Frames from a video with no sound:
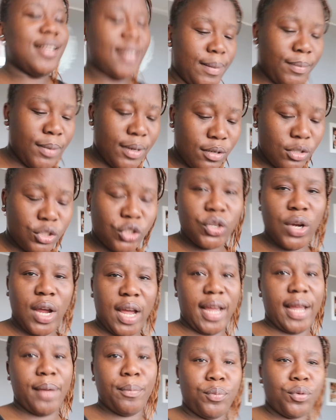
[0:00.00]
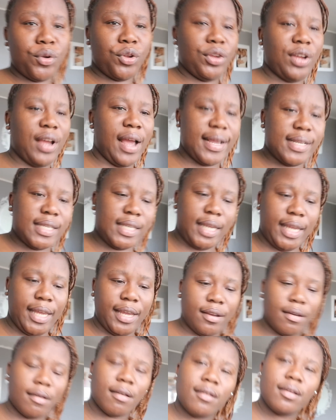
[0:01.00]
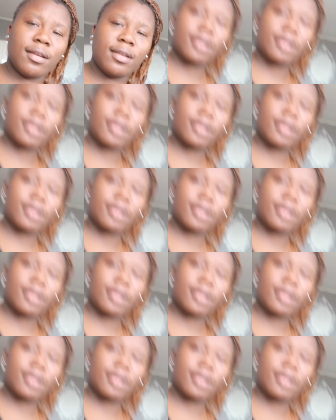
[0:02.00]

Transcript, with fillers: i'm gonna try and put you guys here